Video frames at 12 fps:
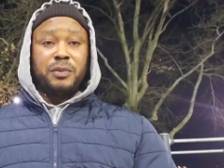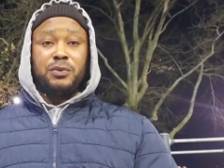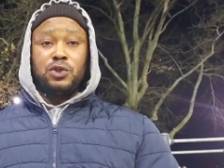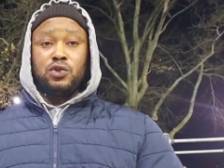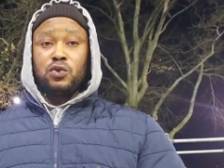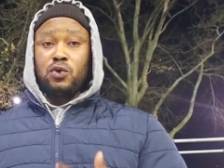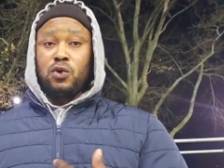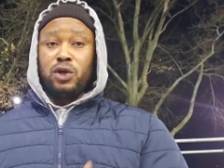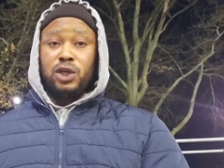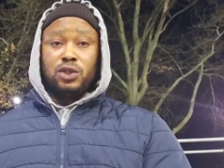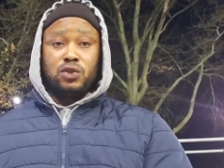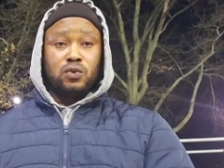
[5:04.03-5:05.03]
people should go
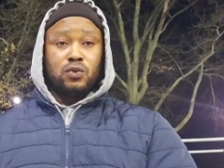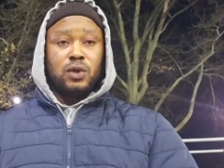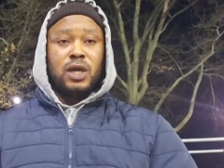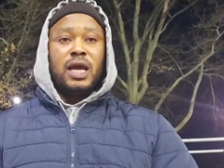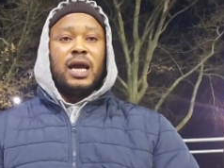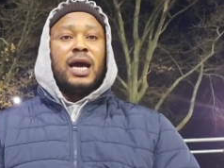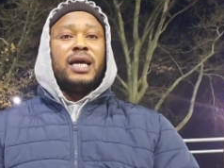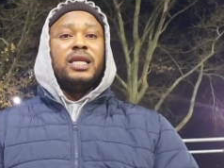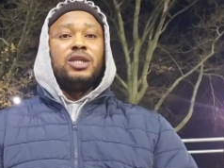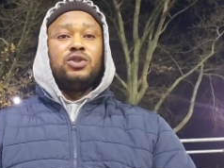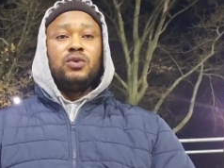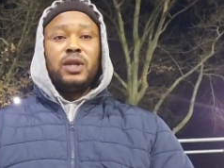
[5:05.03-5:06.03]
into and
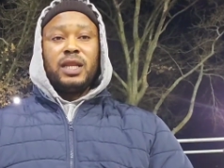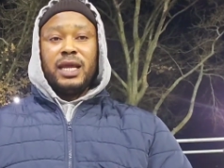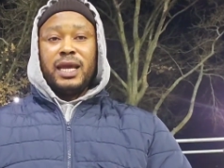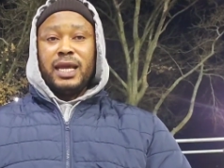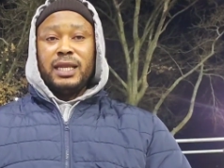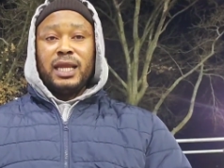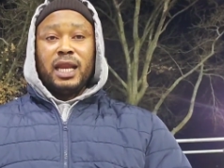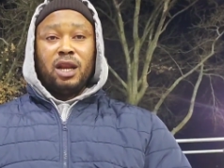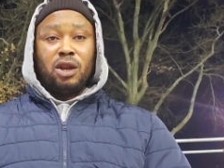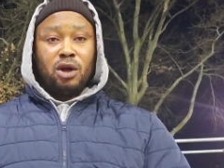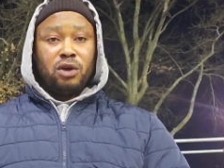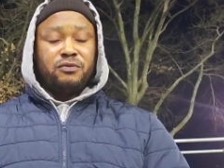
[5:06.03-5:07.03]
they should learn a
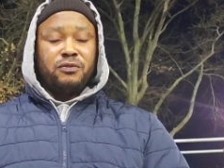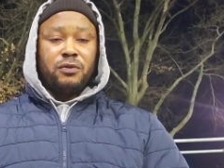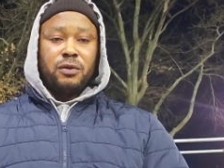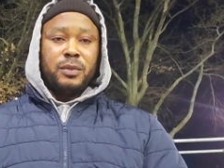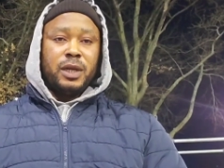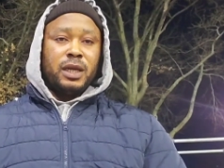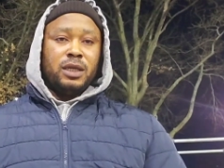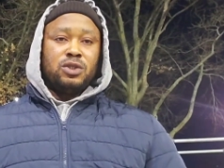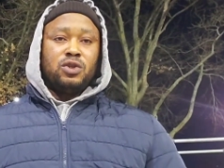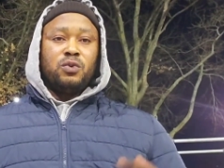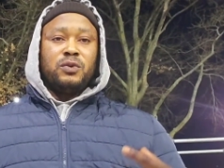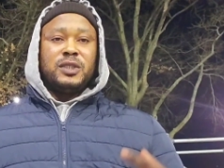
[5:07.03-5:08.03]
lot from.
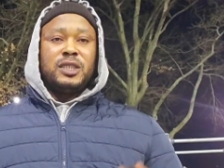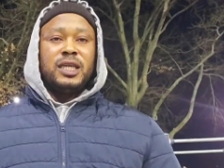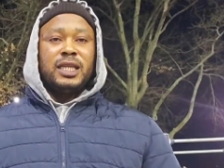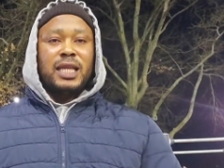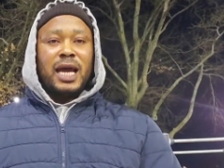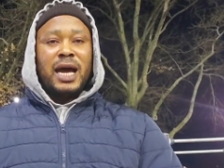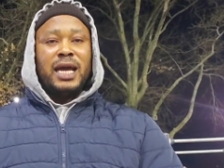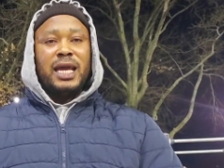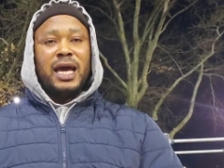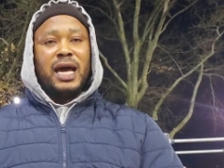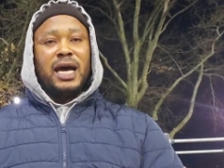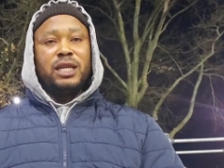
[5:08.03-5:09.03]
So we've seen I
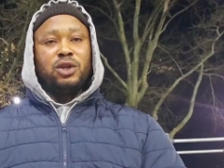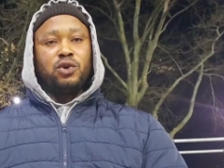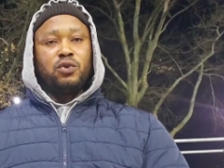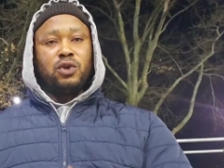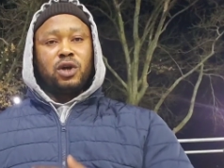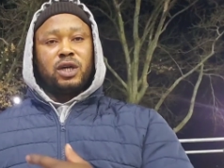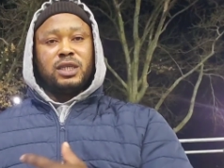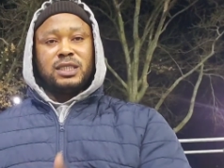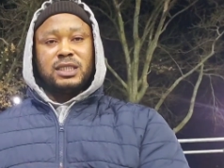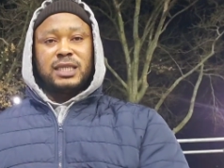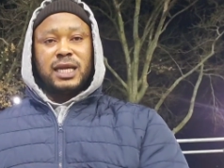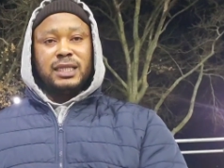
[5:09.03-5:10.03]
had good
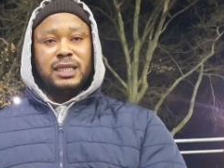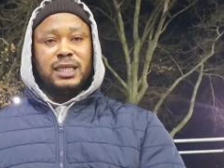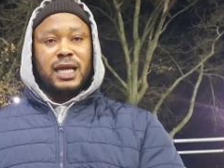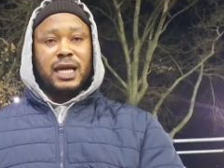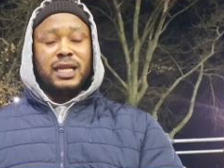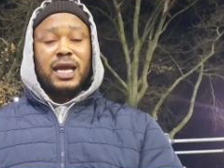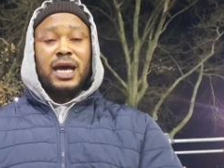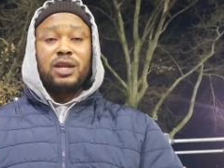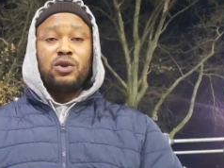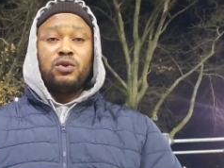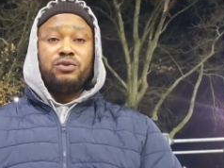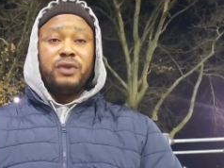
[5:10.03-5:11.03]
understanding and he
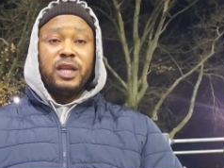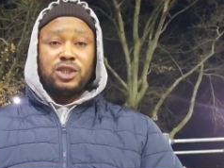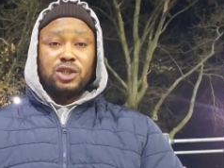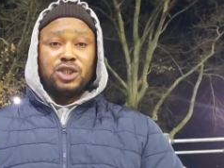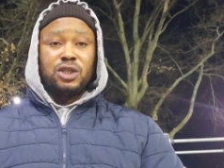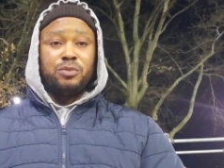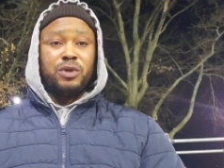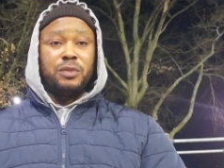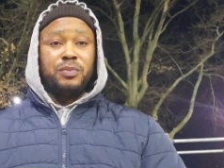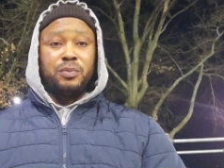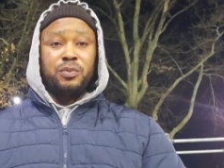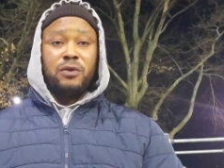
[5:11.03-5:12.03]
had good relationship with
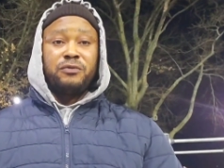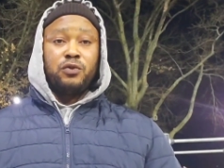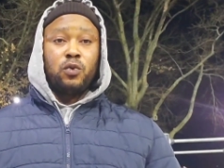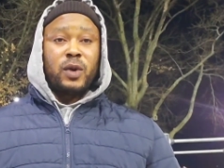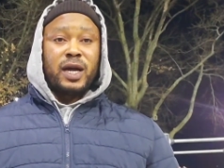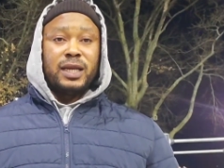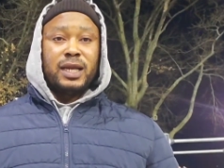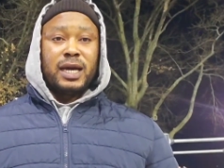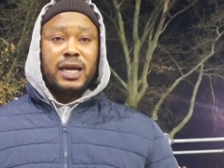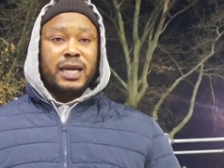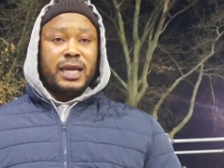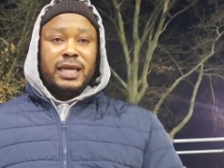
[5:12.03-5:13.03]
the people of
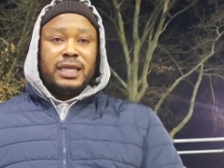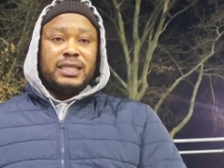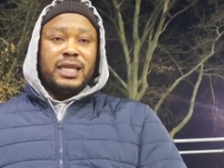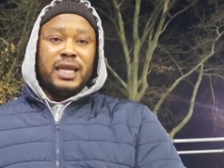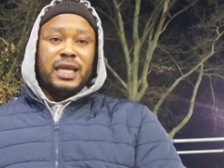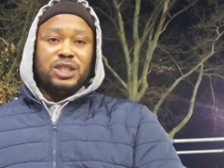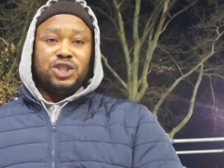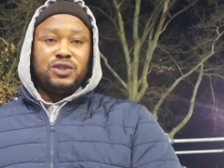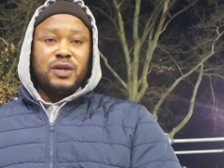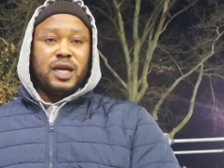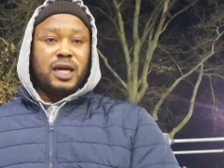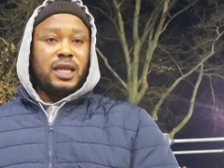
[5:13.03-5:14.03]
Rwanda. He's a
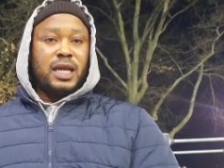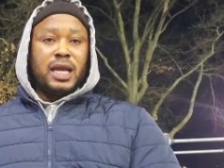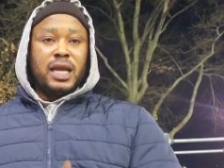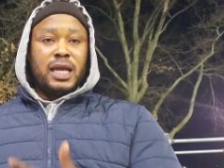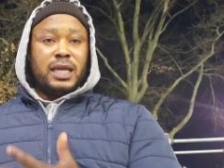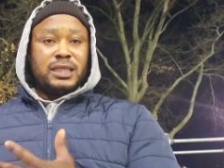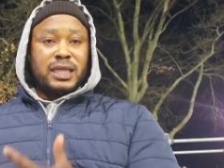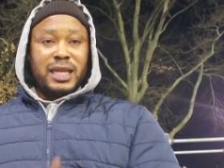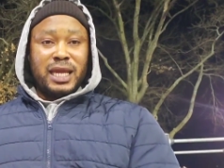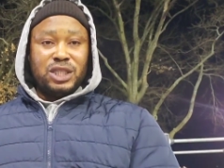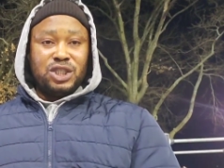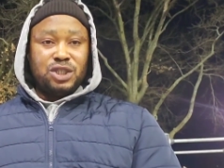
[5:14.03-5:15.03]
Nigerian is a
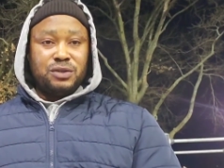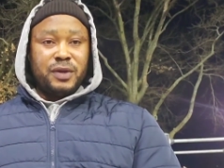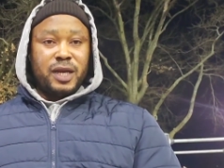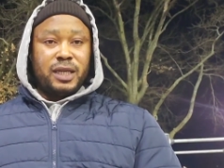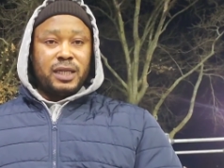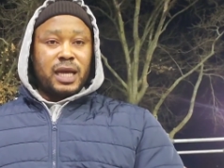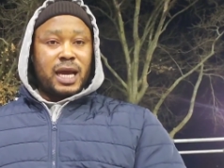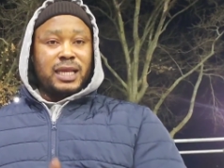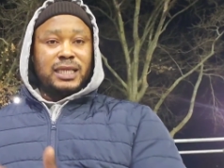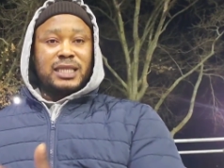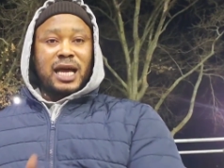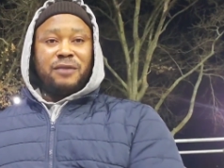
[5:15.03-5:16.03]
Nigerian
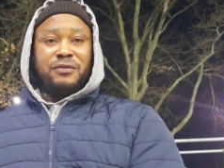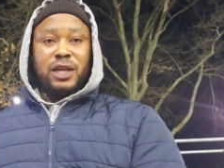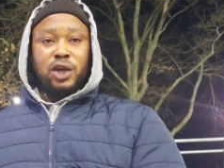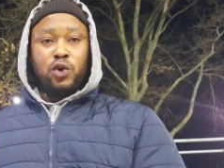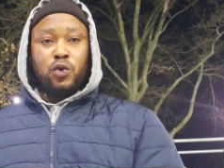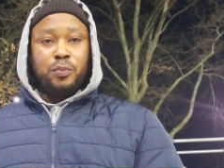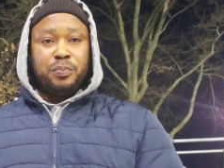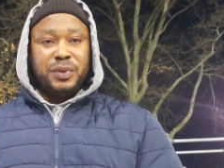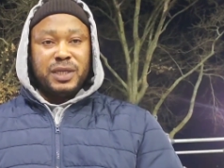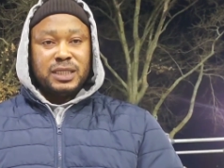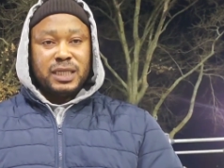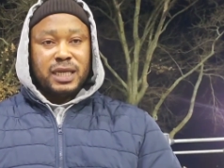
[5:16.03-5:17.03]
and is having a good
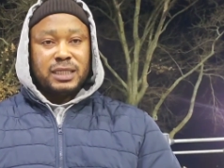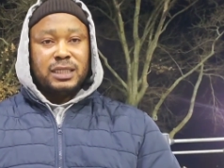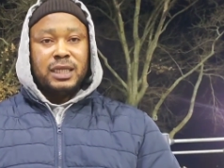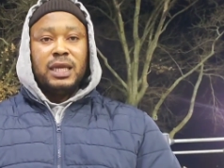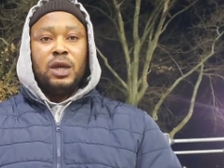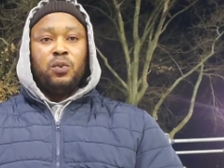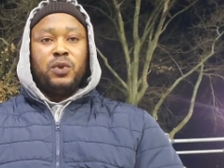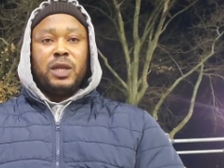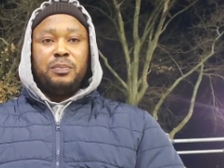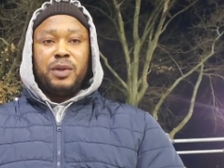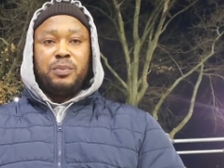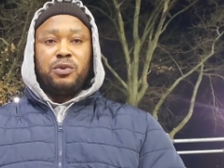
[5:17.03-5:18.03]
business with
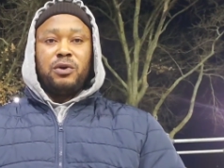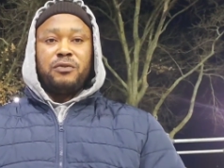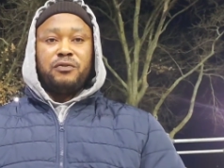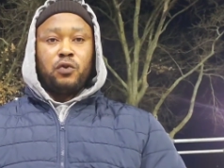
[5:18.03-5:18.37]
the people of